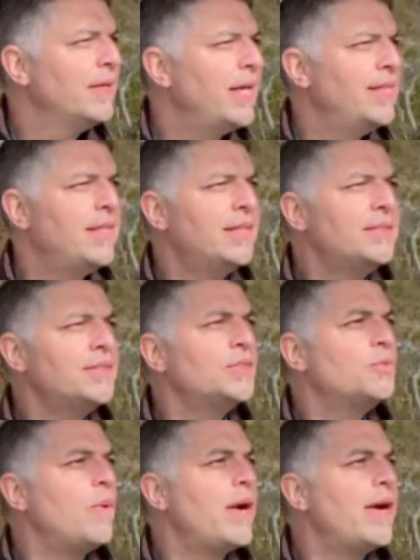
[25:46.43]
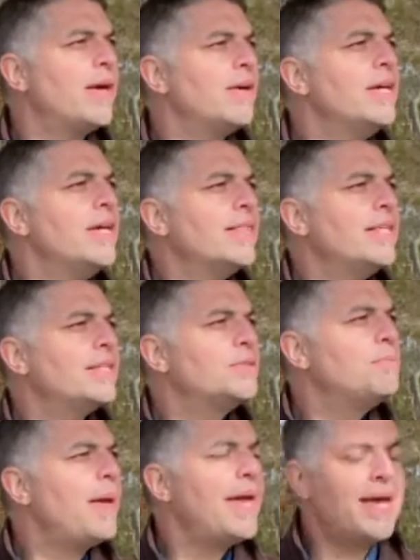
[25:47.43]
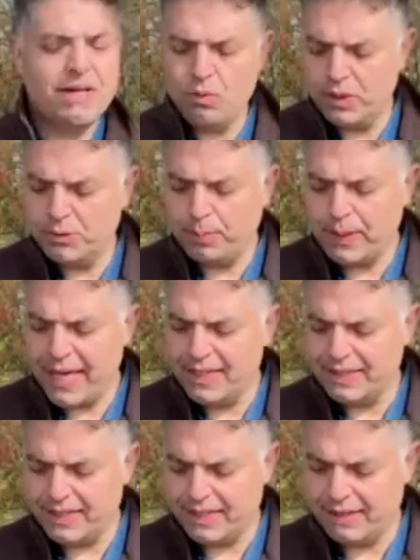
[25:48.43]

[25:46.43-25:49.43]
And this is where this man was planted.